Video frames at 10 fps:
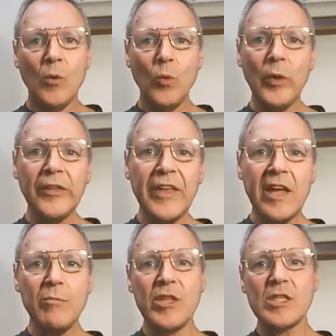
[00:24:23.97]
We'll
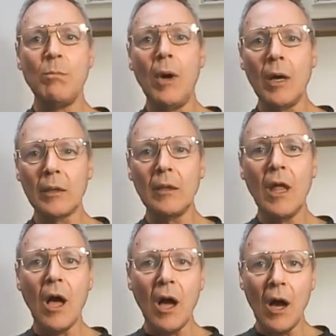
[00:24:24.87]
name this model
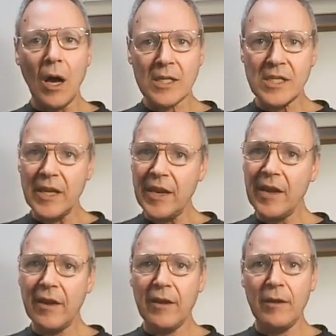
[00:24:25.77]
Oxy
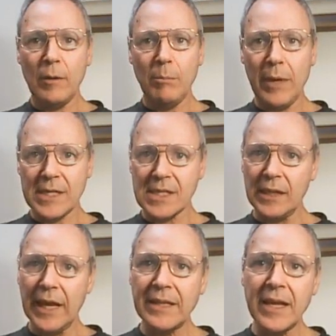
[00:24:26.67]
by
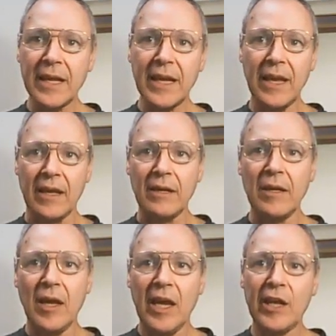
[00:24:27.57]
selecting it again
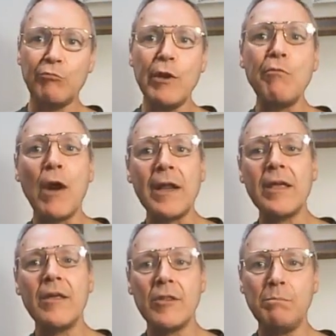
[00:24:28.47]
and
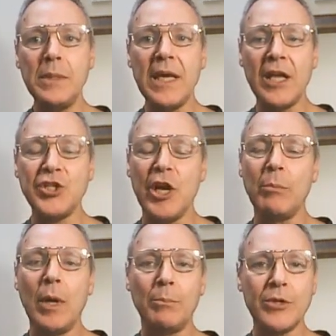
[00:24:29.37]
rerunning the
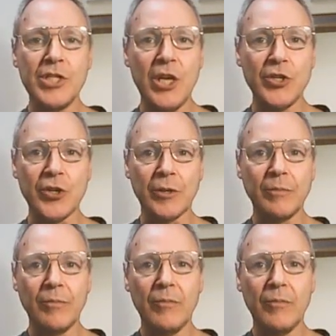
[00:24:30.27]
PHM procedure.